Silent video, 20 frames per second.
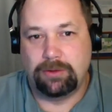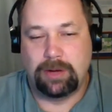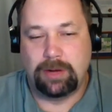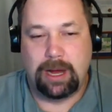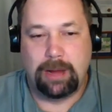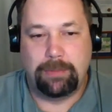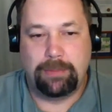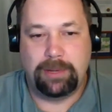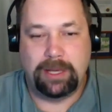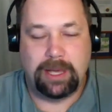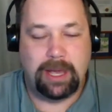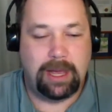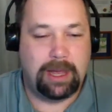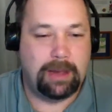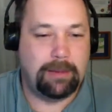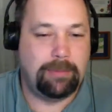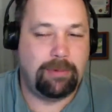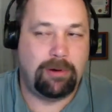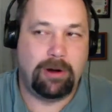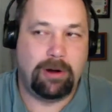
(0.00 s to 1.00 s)

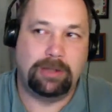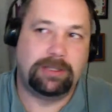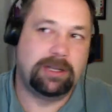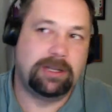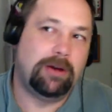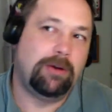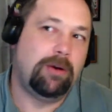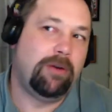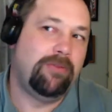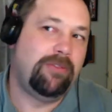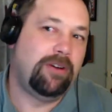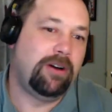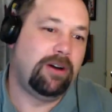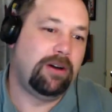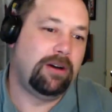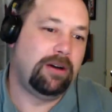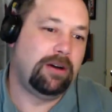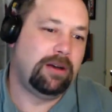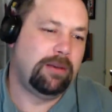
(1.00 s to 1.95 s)
PA Pronto over.